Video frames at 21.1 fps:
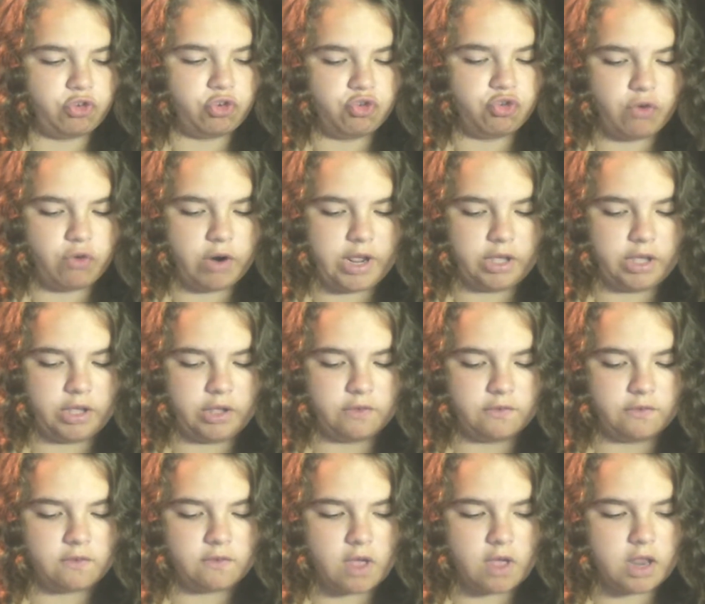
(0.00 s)

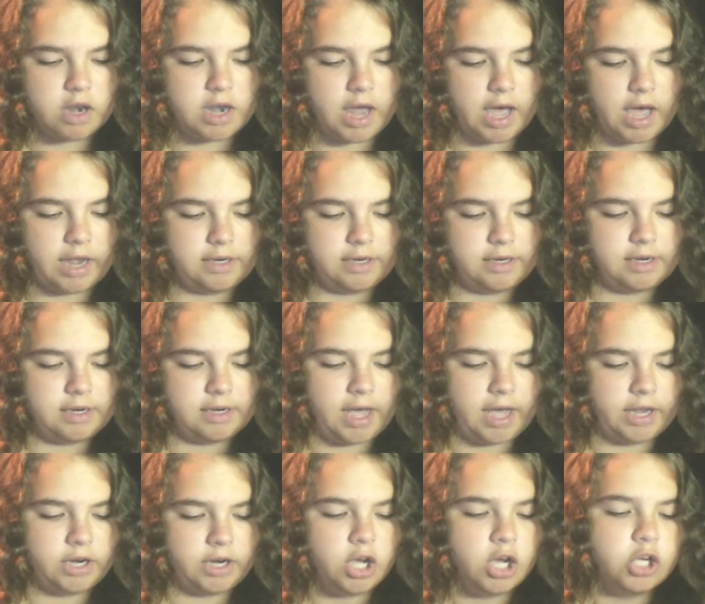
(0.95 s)
strings,
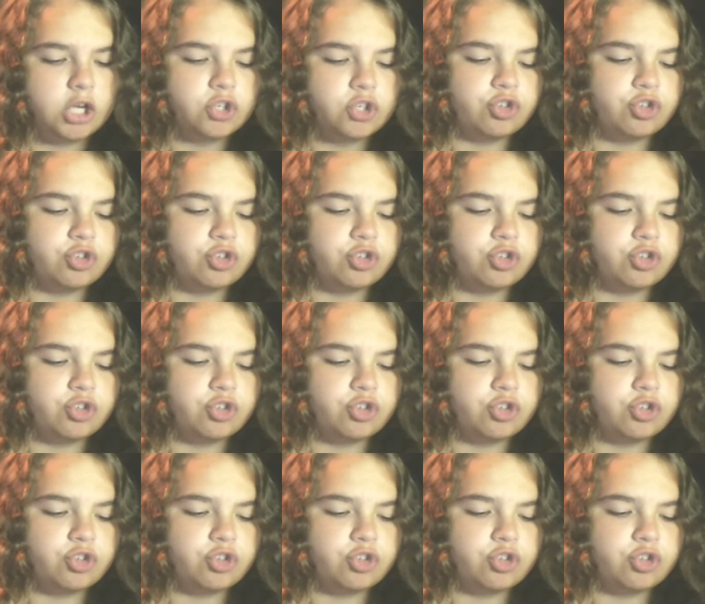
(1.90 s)
99,